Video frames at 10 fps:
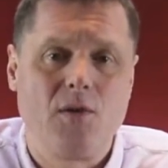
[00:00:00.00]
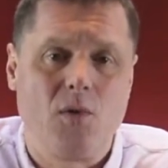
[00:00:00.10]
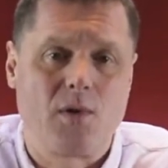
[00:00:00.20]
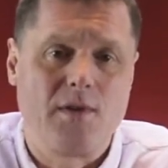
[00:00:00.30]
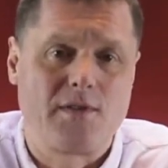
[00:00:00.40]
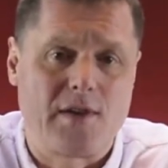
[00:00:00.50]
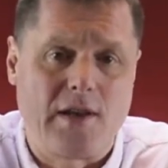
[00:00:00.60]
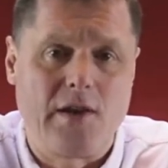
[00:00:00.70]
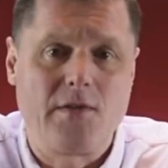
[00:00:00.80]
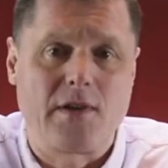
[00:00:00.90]
or
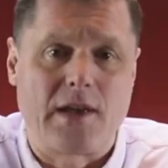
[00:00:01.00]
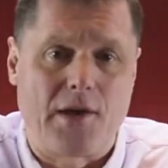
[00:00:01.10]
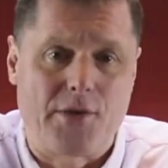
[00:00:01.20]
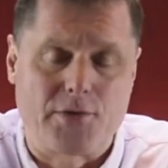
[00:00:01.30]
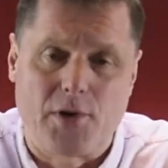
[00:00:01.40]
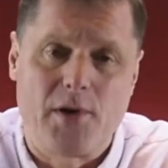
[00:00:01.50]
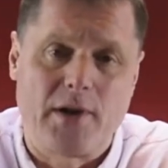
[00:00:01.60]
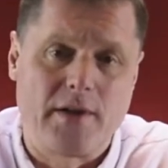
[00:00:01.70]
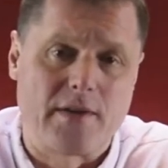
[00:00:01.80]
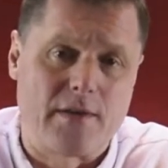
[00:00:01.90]
continue to get
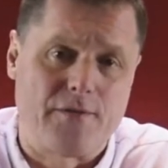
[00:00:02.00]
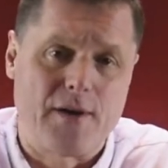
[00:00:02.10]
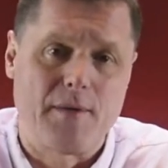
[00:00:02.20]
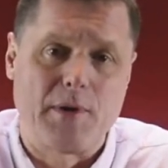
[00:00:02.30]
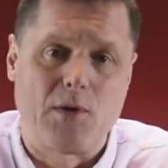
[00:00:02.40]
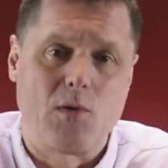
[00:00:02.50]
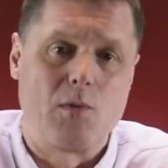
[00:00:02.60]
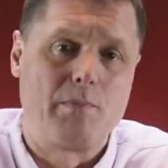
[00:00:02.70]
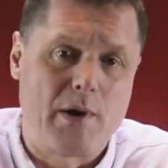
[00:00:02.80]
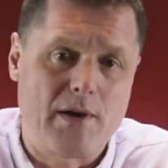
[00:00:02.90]
thrown under the family
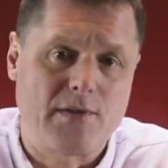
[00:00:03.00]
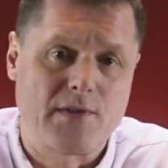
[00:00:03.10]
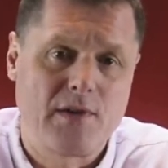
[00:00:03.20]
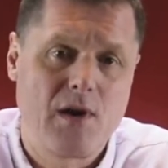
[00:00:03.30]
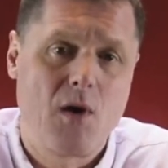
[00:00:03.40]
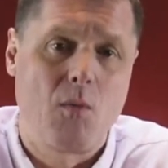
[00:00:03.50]
court bus,